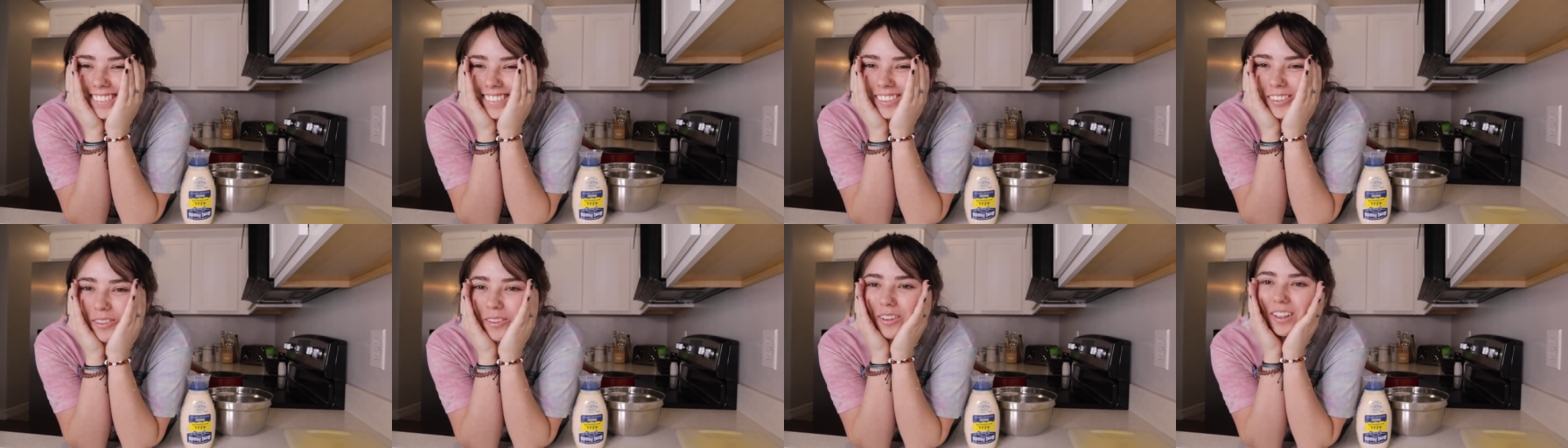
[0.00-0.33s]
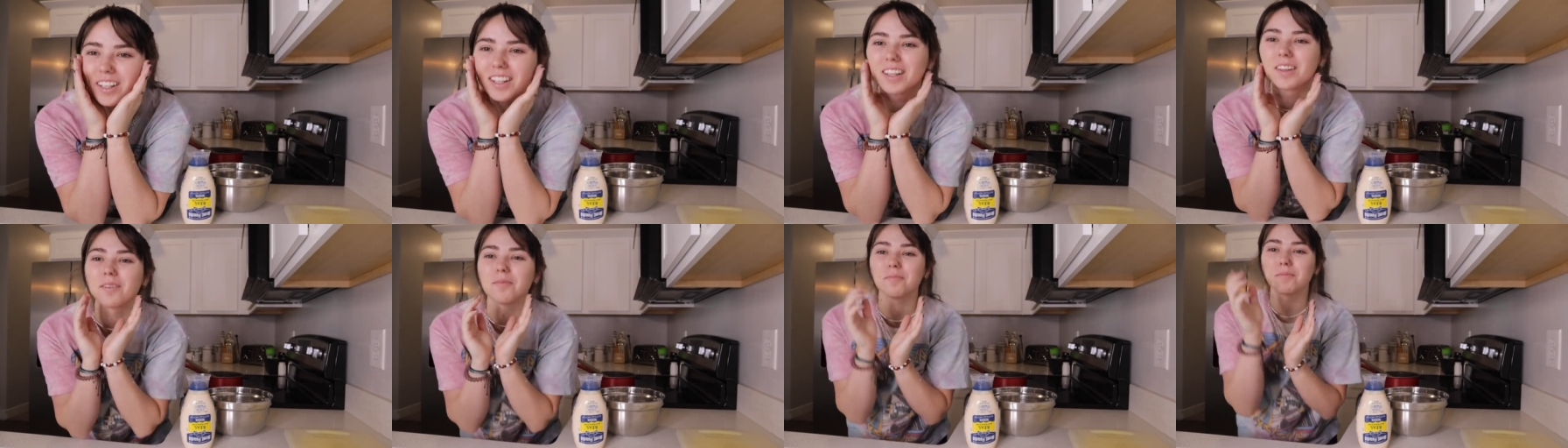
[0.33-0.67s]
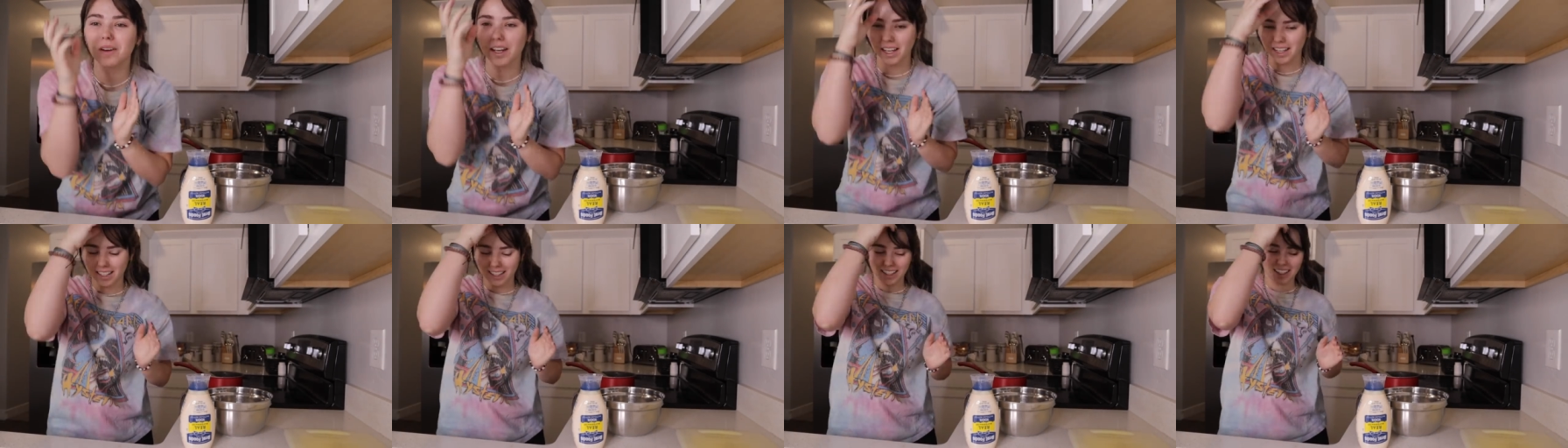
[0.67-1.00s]
one of the
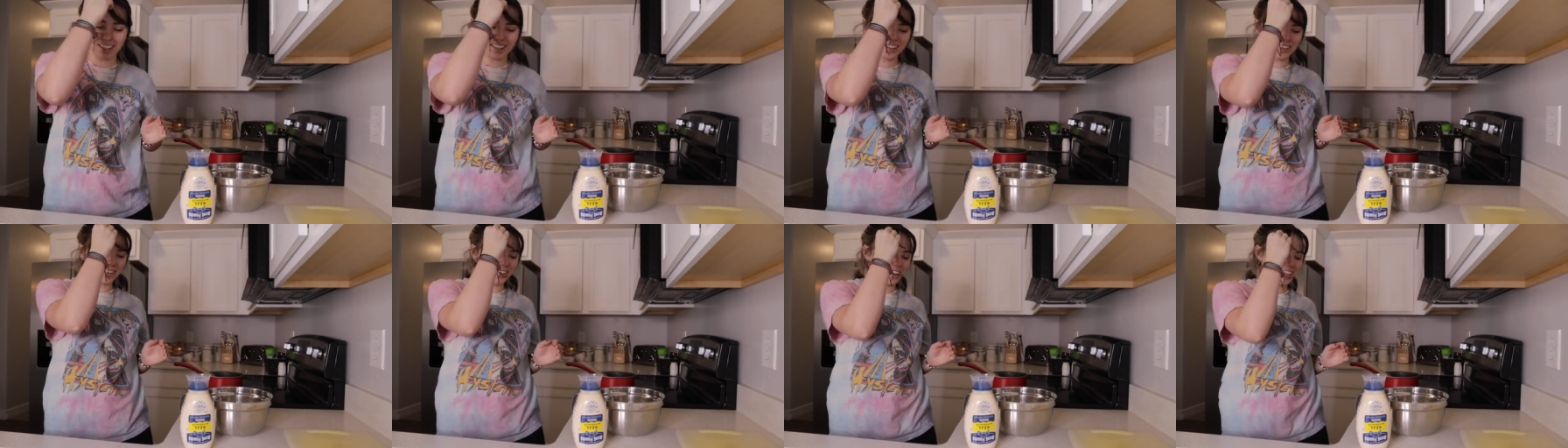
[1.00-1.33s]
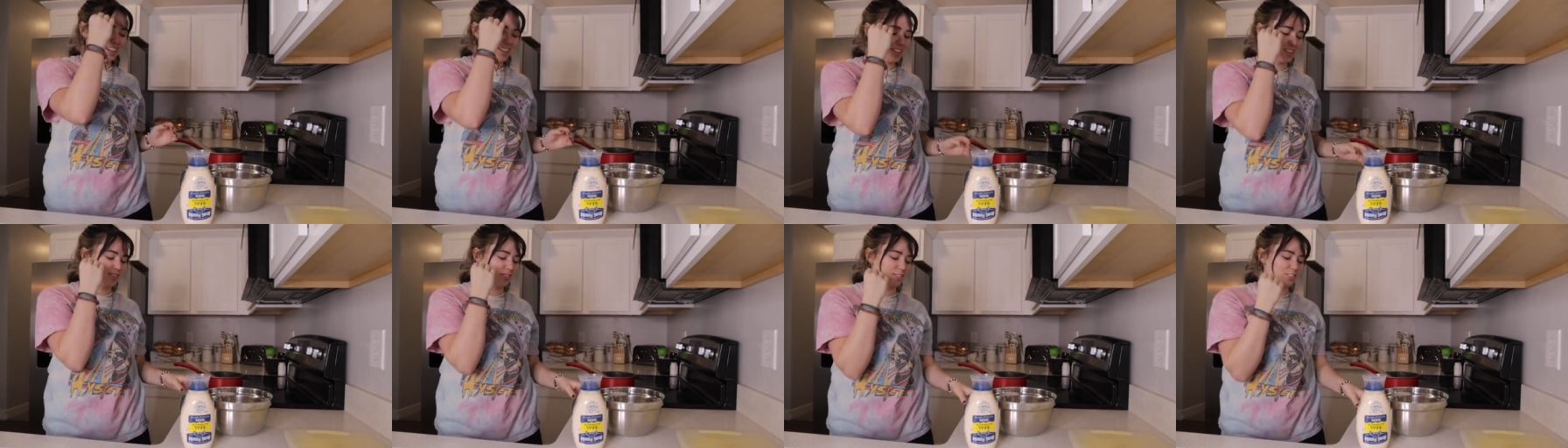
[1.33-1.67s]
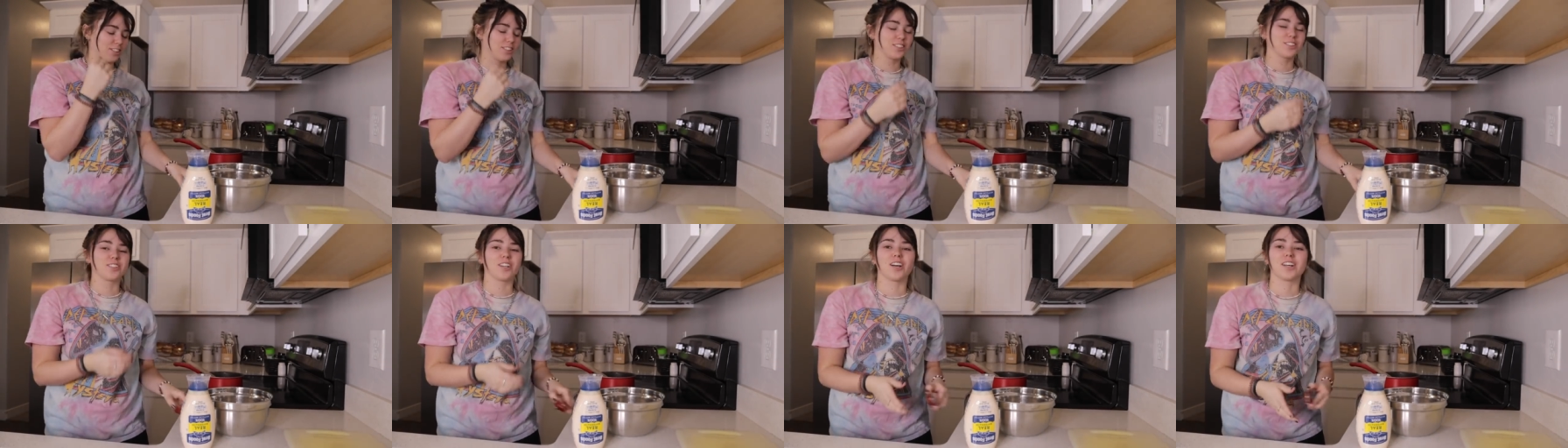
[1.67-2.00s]
main ingredients for
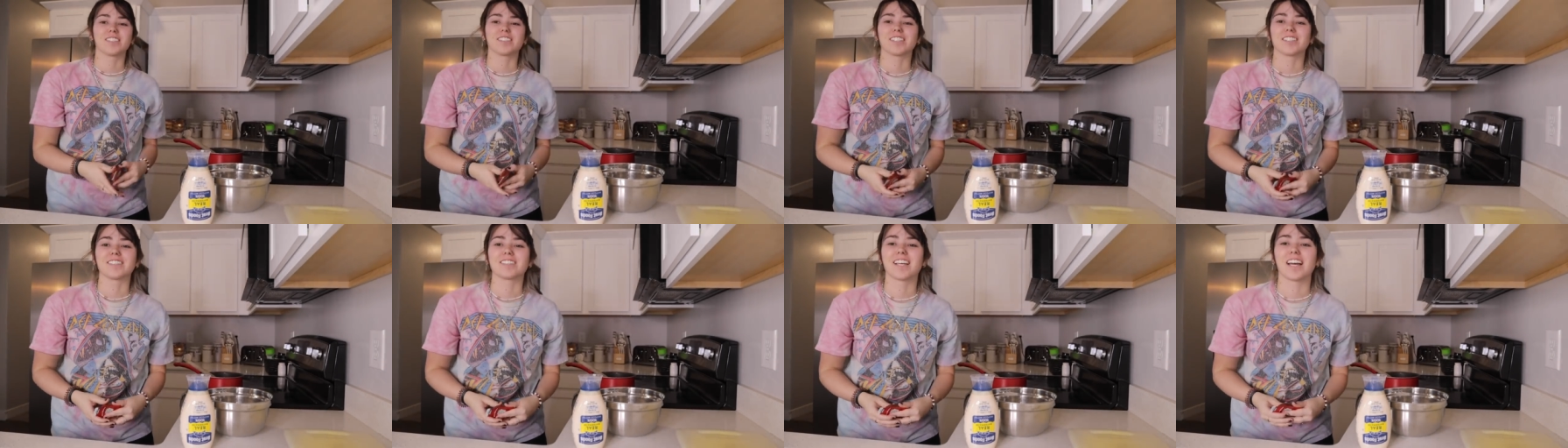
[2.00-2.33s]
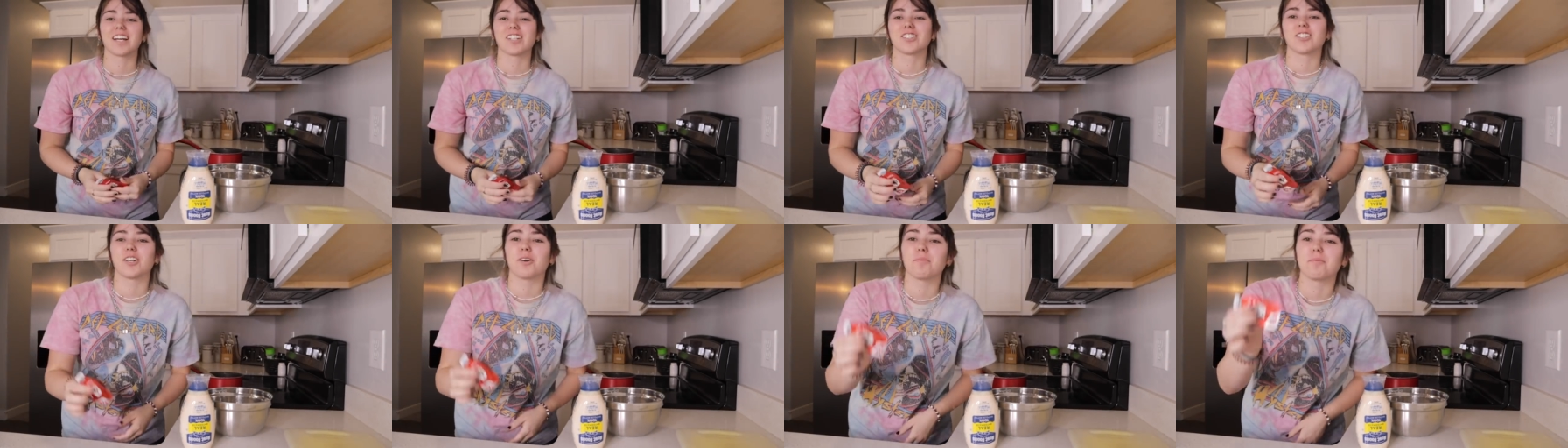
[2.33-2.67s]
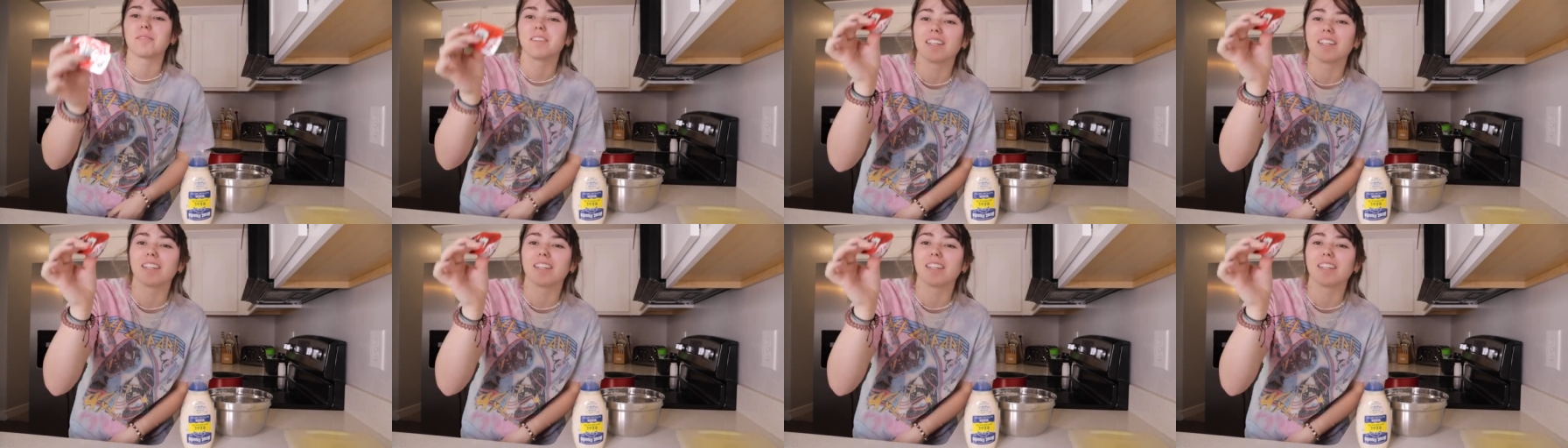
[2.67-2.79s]
the sauce is ketchup.